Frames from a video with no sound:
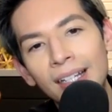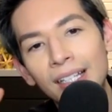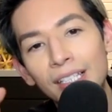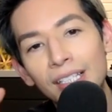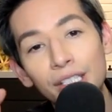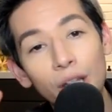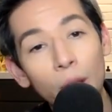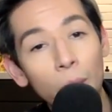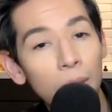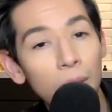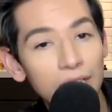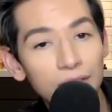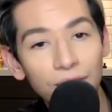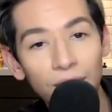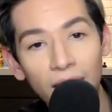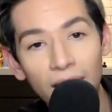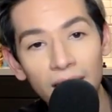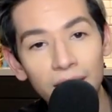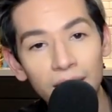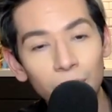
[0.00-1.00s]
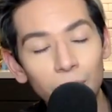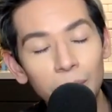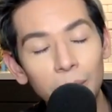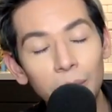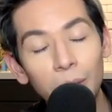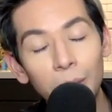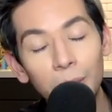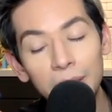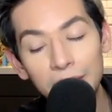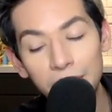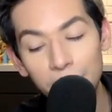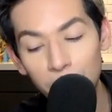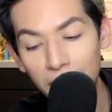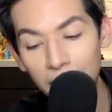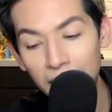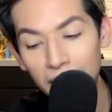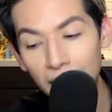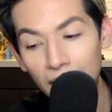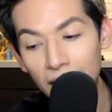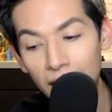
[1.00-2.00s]
So much fun. We will be
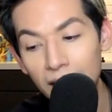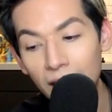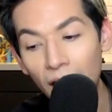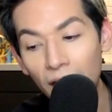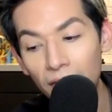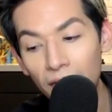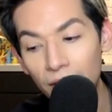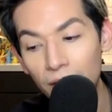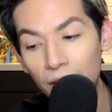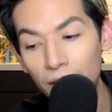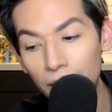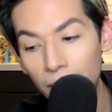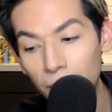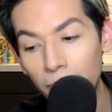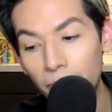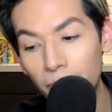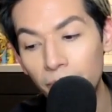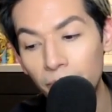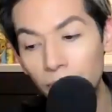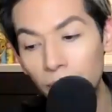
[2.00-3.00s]
doing another